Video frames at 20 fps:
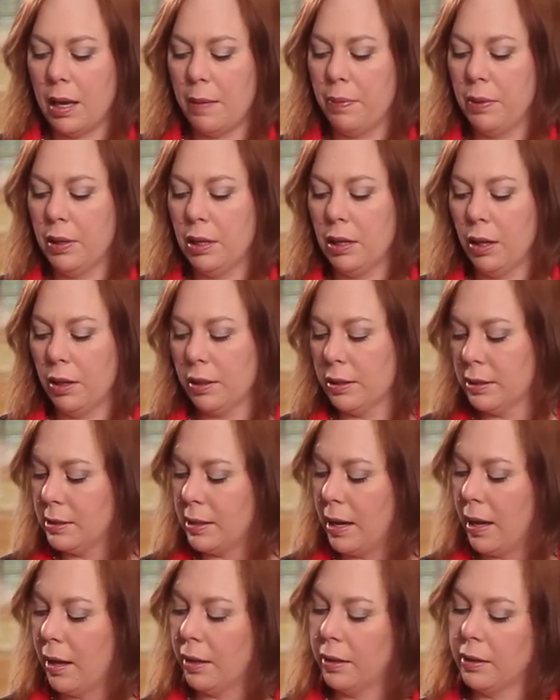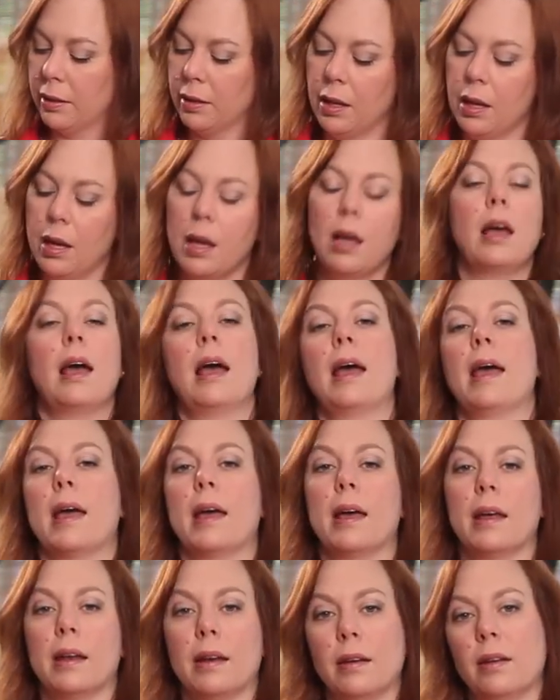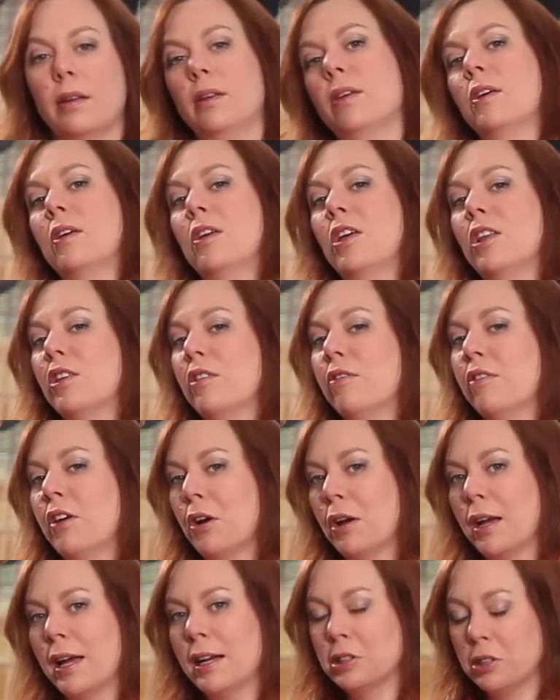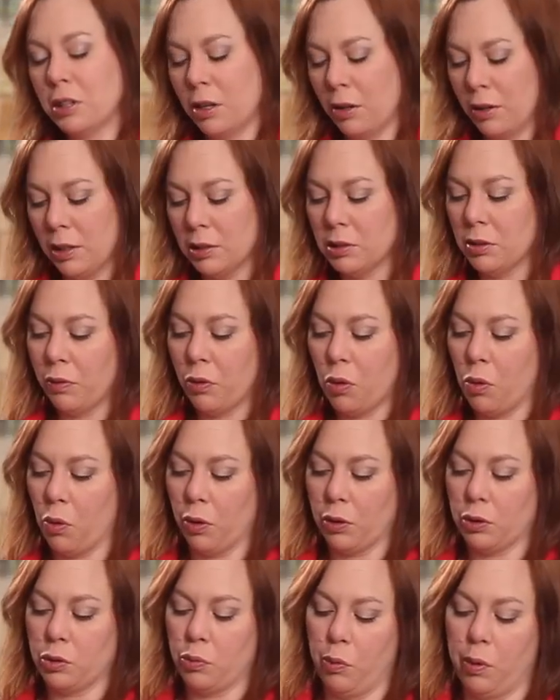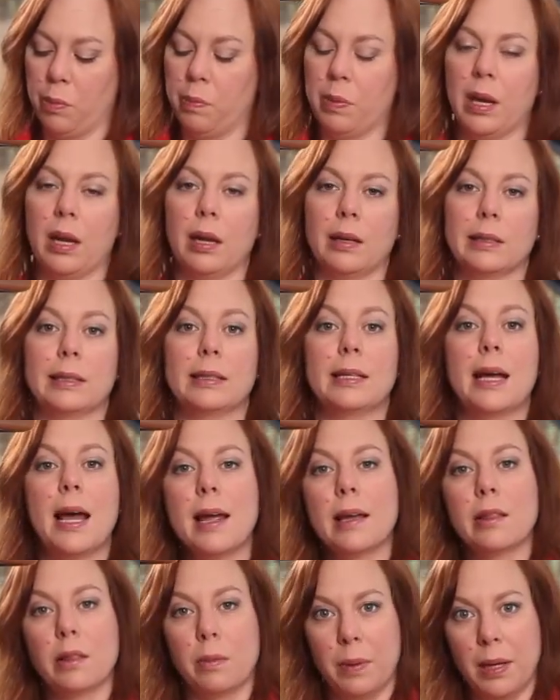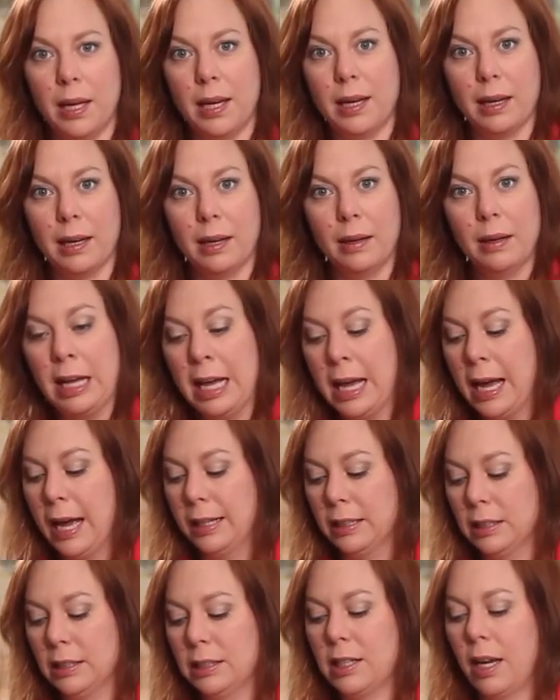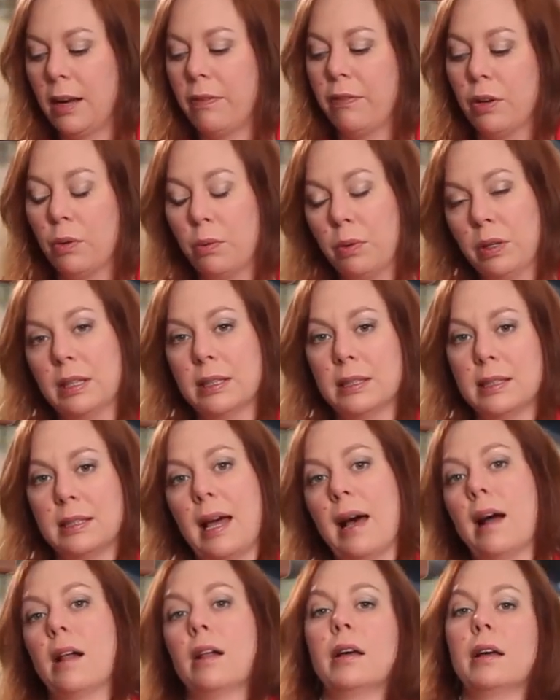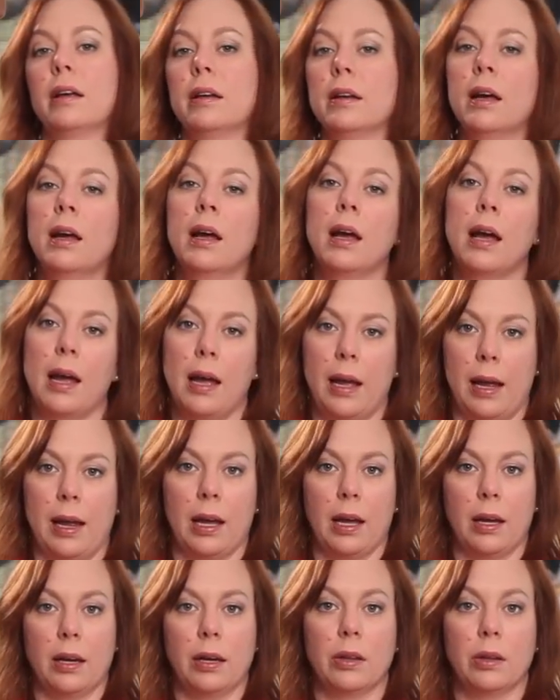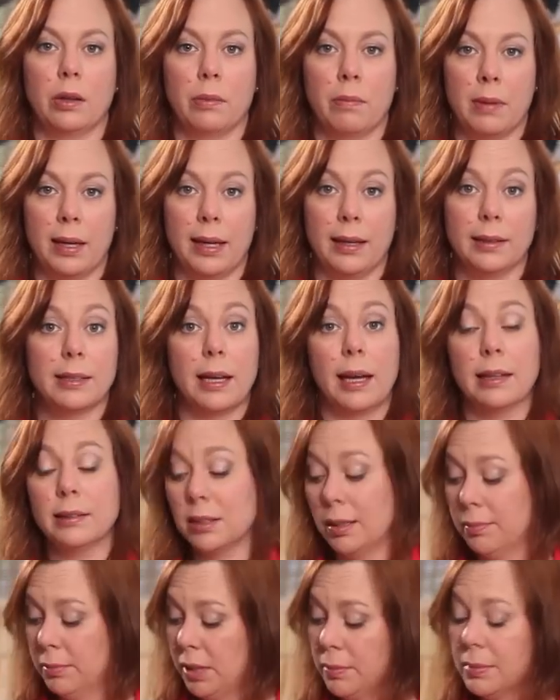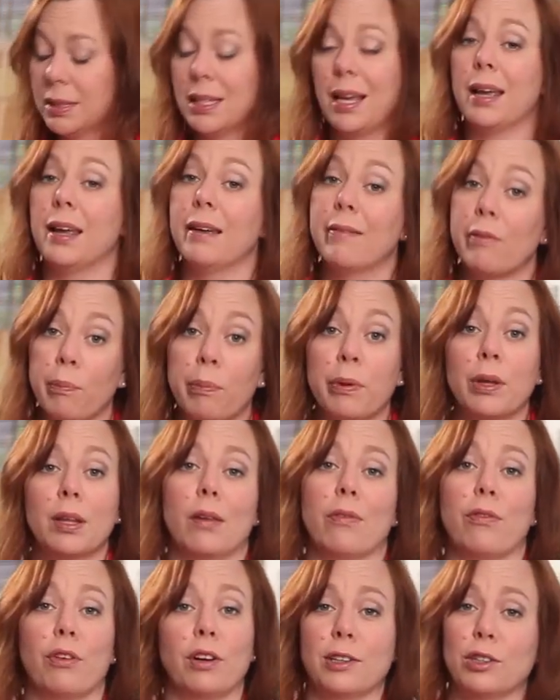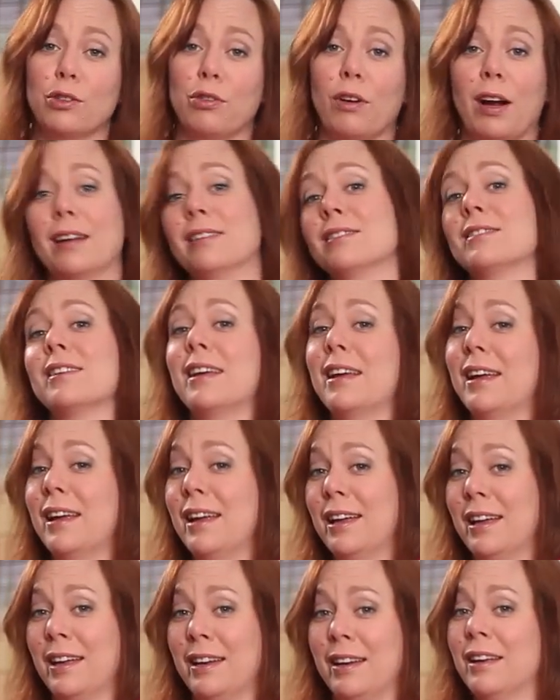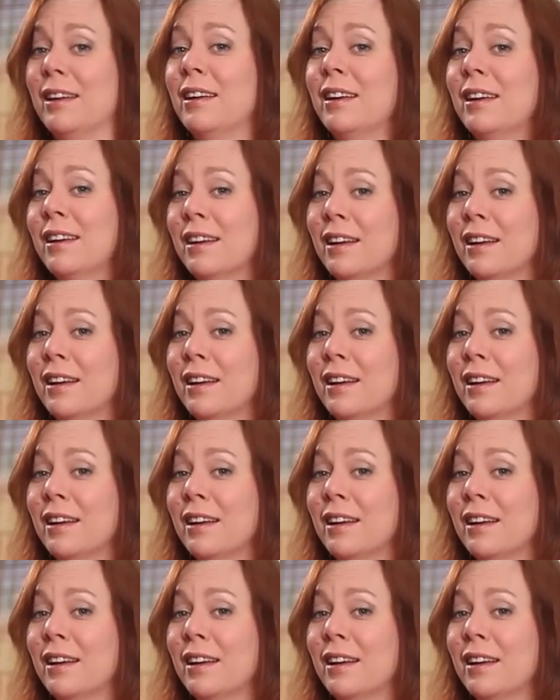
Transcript: and put it on the salad. And the variation on this, of course, would be to take the pita and stuff it with the salad and the meat. And sometimes they even put the French fries in